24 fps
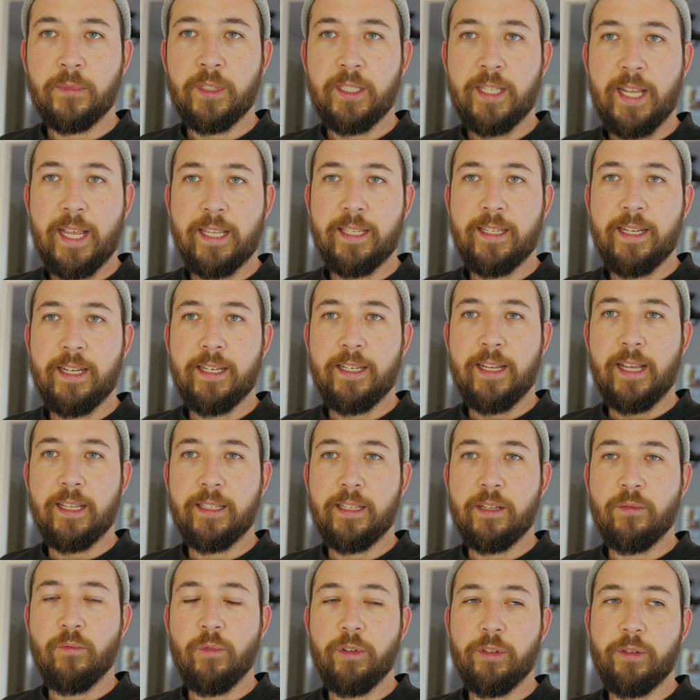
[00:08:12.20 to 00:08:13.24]
Testing,
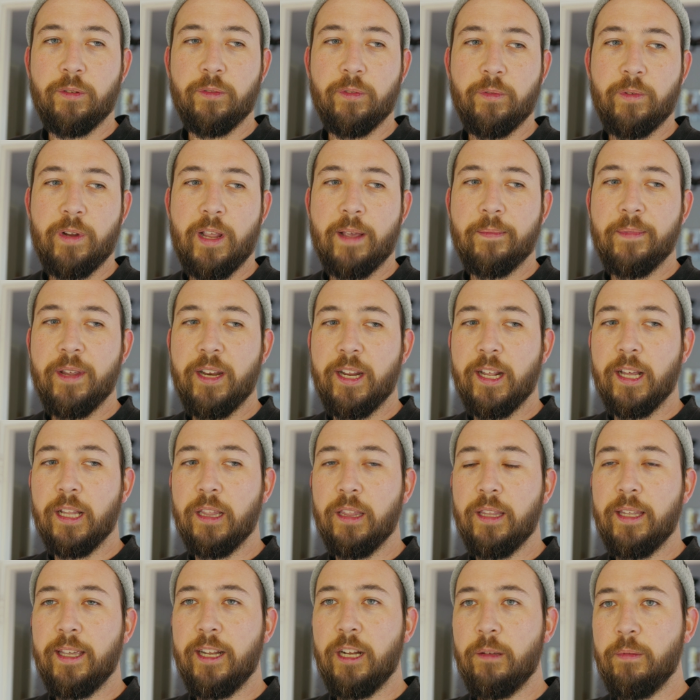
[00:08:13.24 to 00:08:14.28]
1, 2, 3. I'm getting a
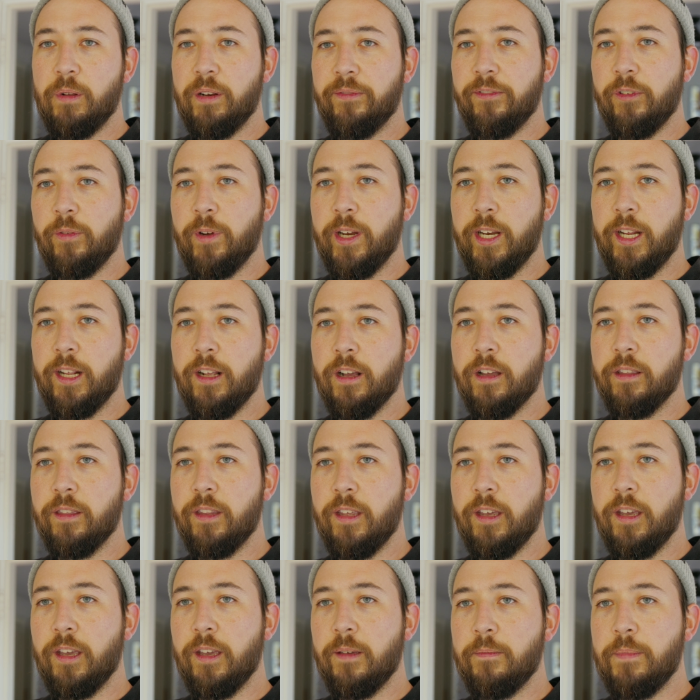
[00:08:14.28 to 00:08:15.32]
little bit of a reading on
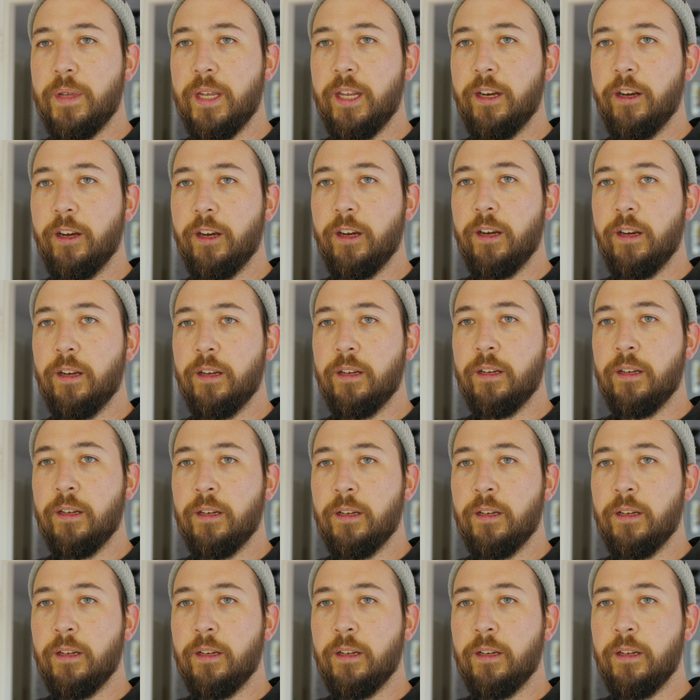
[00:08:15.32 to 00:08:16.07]
the meter.